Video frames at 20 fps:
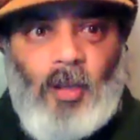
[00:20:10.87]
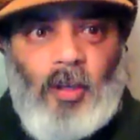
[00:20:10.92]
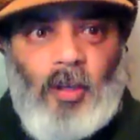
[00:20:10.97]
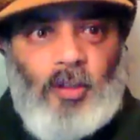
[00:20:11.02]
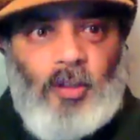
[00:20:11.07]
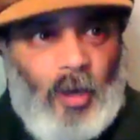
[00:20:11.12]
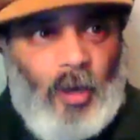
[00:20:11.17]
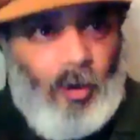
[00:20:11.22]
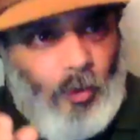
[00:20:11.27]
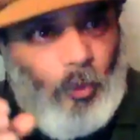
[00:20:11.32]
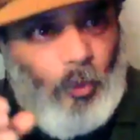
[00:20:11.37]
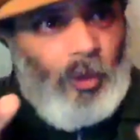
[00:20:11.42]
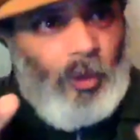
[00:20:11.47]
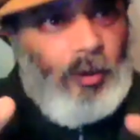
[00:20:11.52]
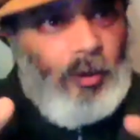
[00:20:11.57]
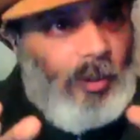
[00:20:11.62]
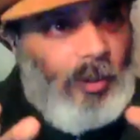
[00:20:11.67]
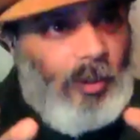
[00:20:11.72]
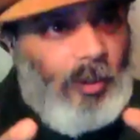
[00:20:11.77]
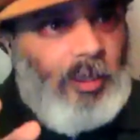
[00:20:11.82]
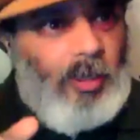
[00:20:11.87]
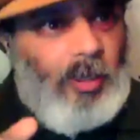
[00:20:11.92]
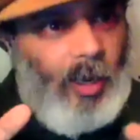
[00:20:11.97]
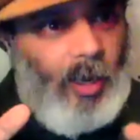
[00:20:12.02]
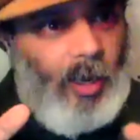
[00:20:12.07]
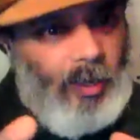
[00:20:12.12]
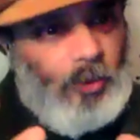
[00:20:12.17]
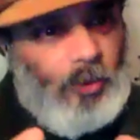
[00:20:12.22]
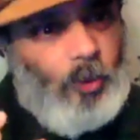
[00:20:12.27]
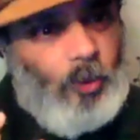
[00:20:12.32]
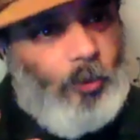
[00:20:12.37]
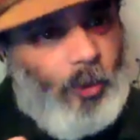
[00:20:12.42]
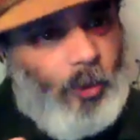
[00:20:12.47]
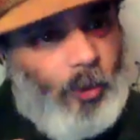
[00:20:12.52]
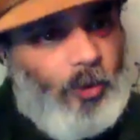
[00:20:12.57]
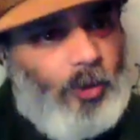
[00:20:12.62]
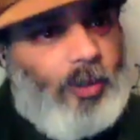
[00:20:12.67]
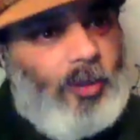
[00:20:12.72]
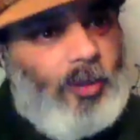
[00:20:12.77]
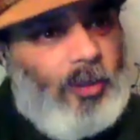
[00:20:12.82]
So everyone can engage with
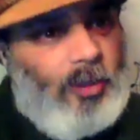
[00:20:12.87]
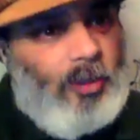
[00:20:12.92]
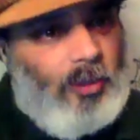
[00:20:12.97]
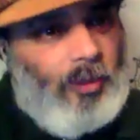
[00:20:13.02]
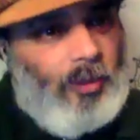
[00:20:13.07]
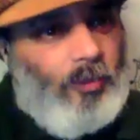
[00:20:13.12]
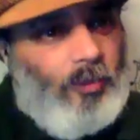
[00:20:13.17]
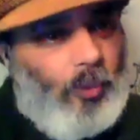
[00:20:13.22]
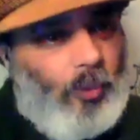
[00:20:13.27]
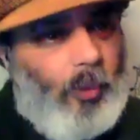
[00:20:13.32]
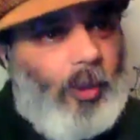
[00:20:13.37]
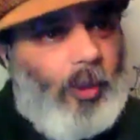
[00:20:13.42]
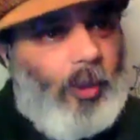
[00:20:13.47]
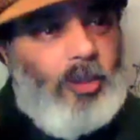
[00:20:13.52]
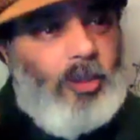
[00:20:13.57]
projects in a different way.